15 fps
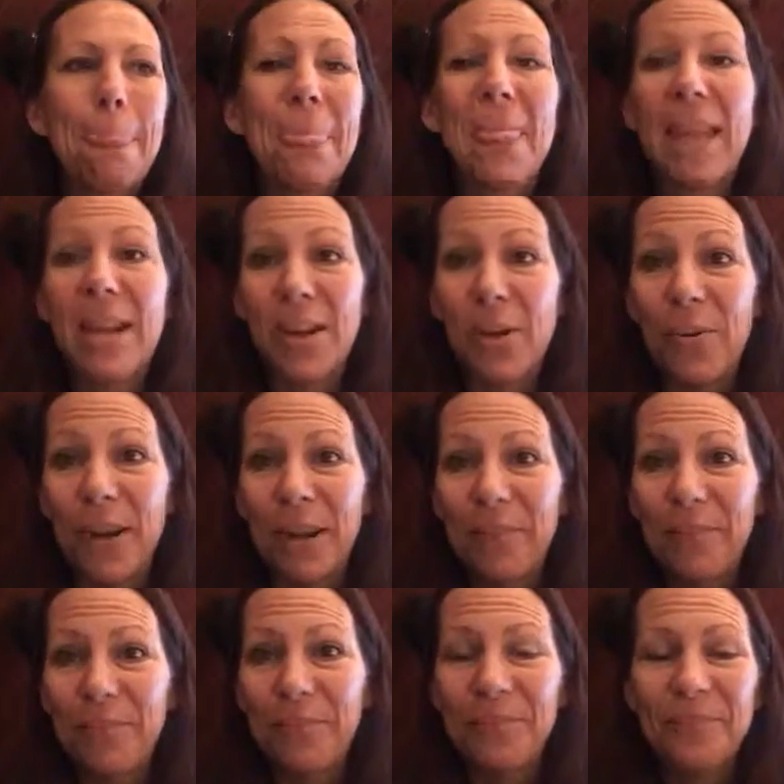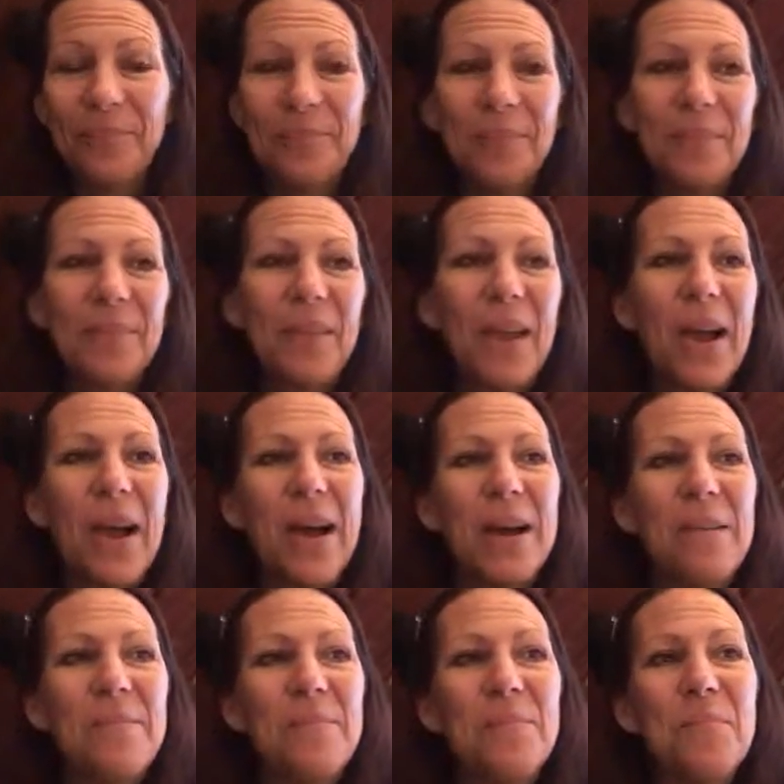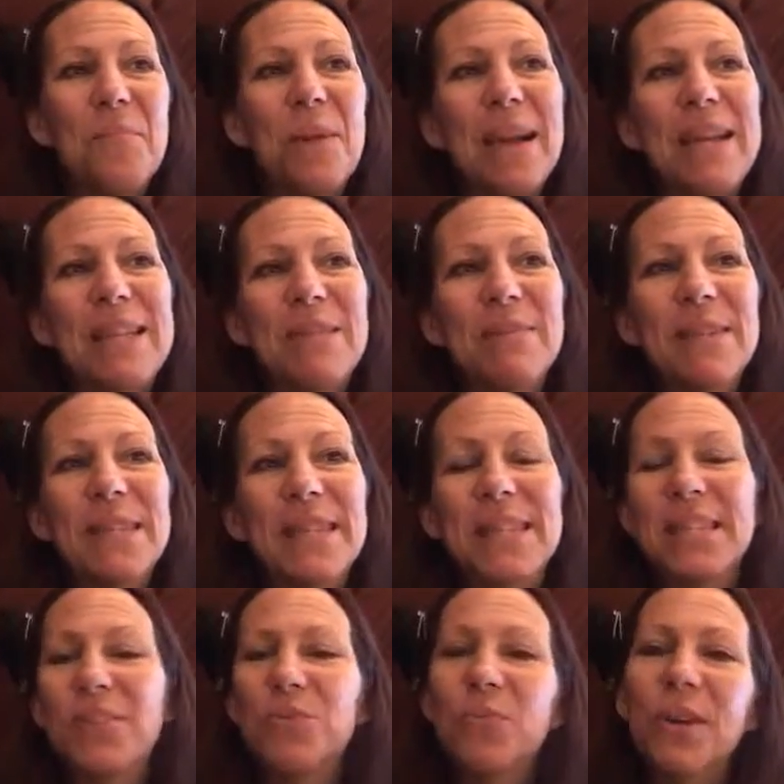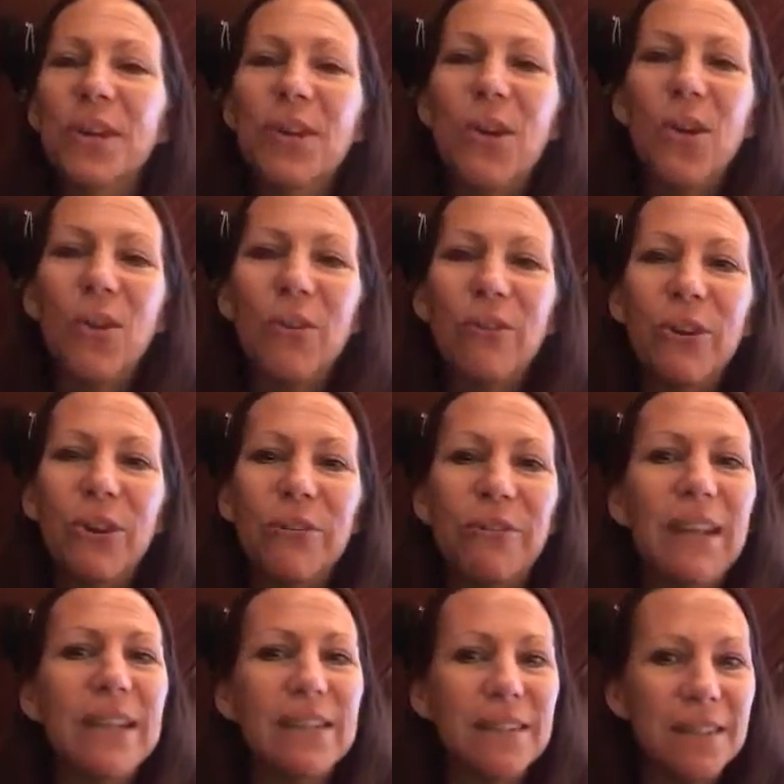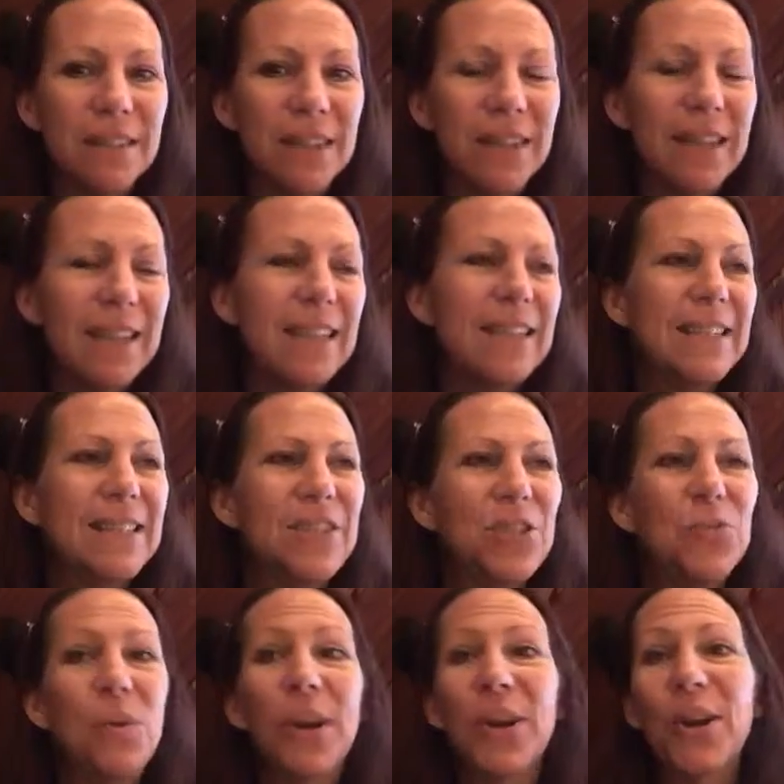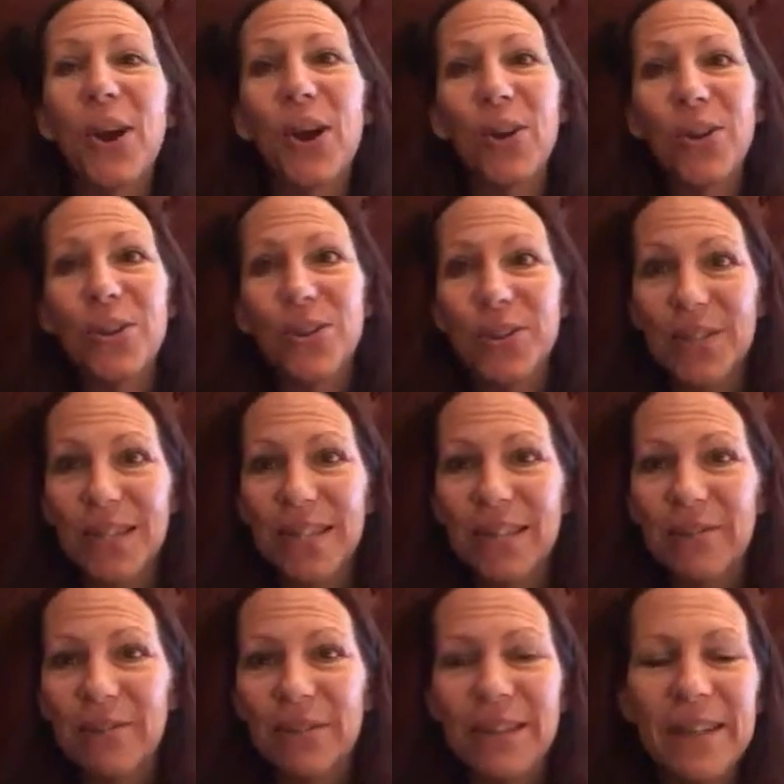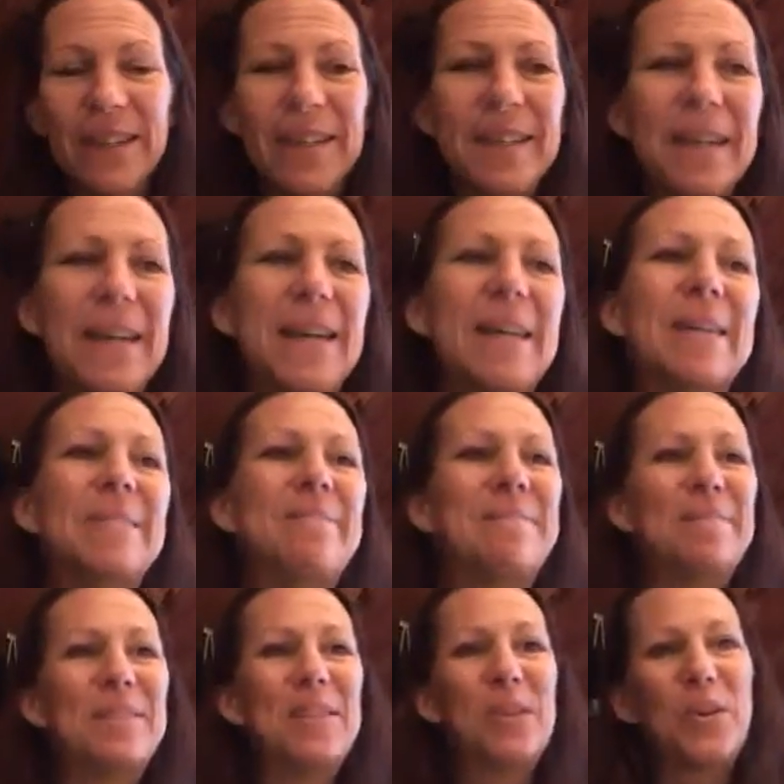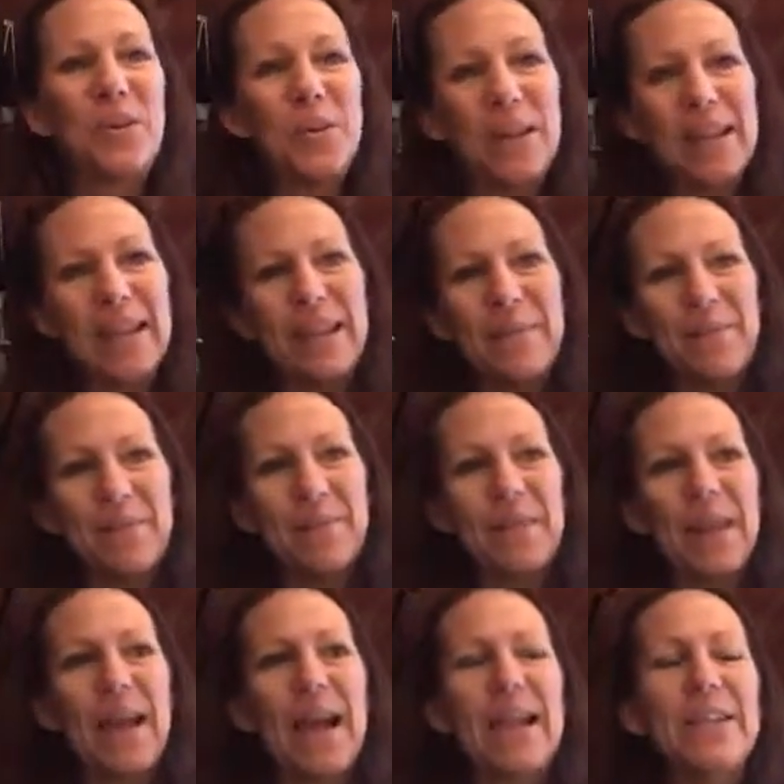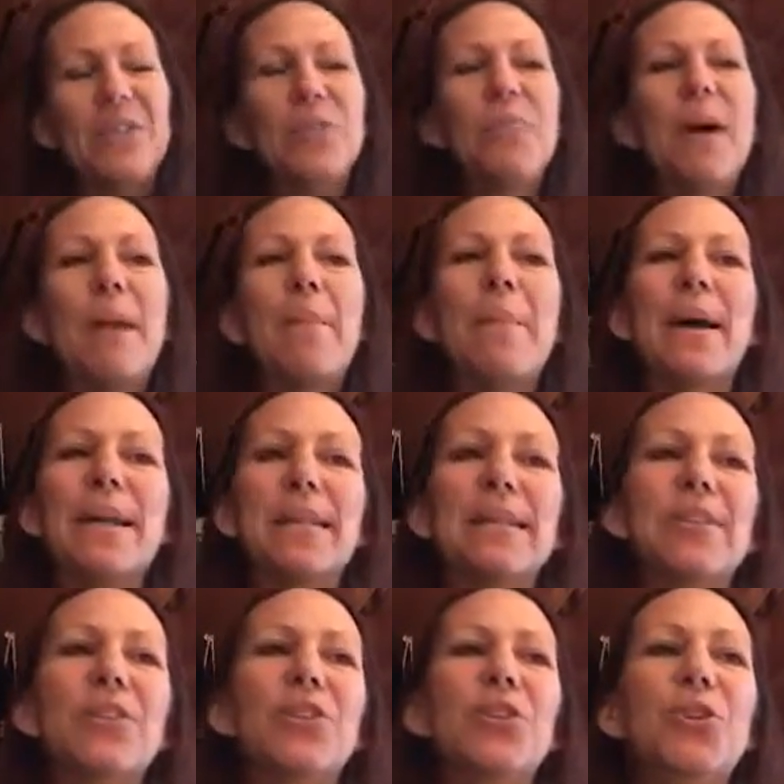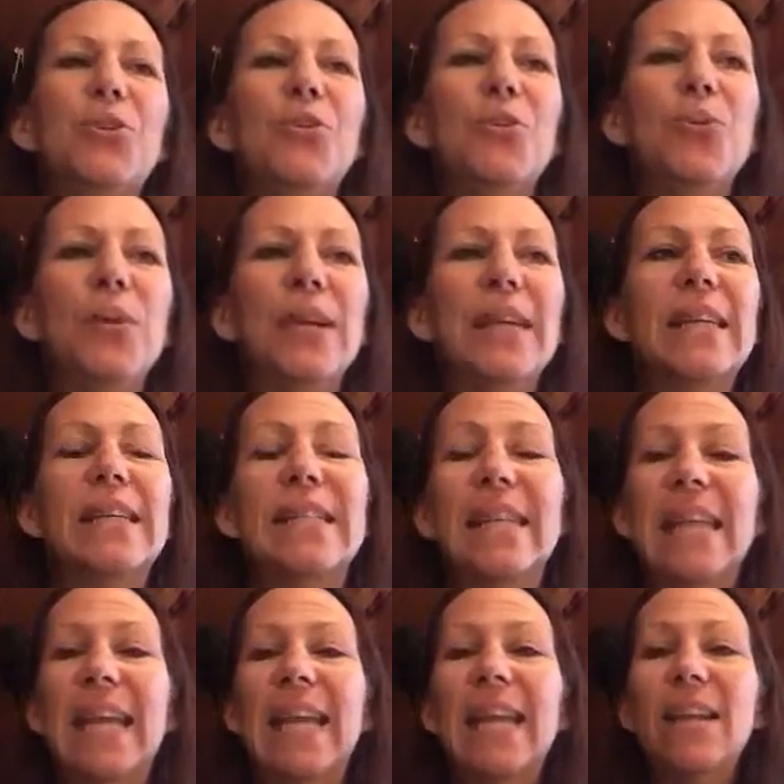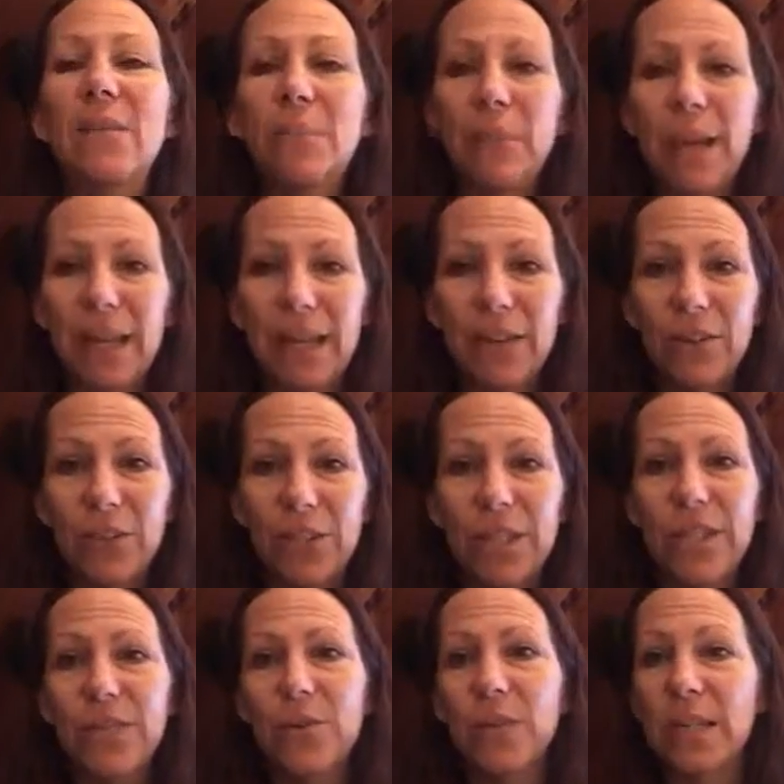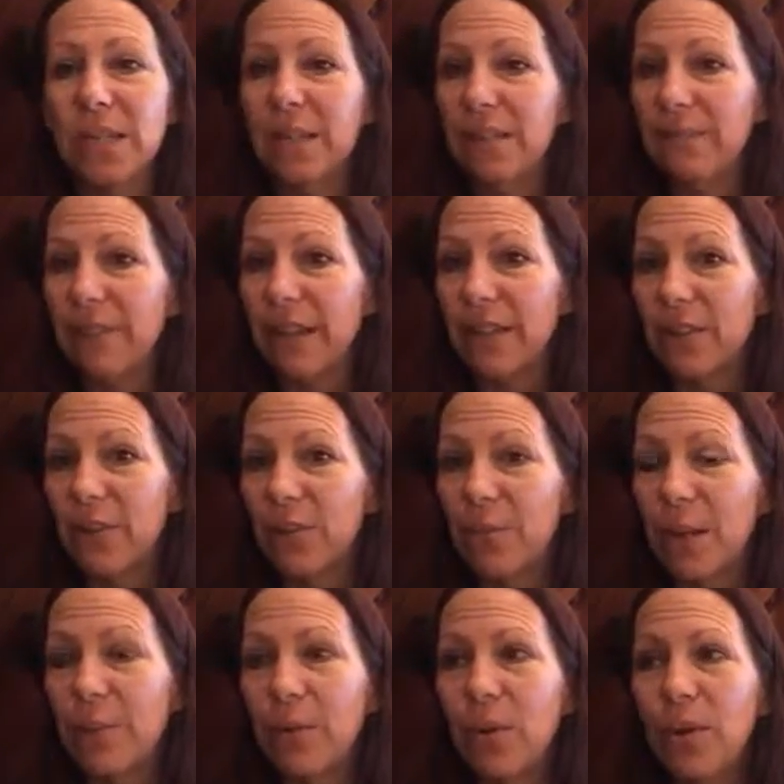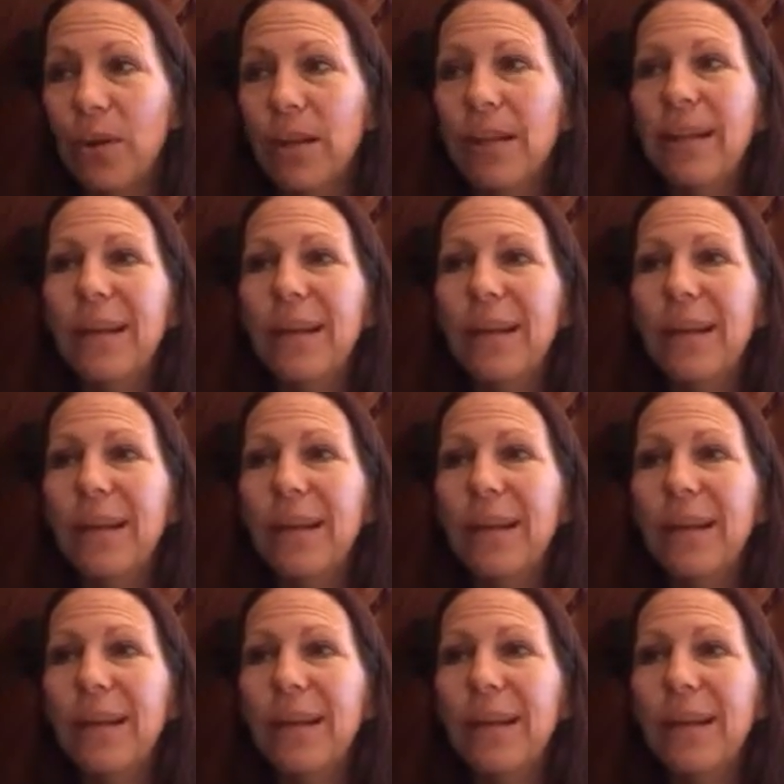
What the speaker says: they know it. My husband says it's written all over your face. He says you wear your heart on your sleeve. So I do my best to contain my energy so it doesn't affect other people,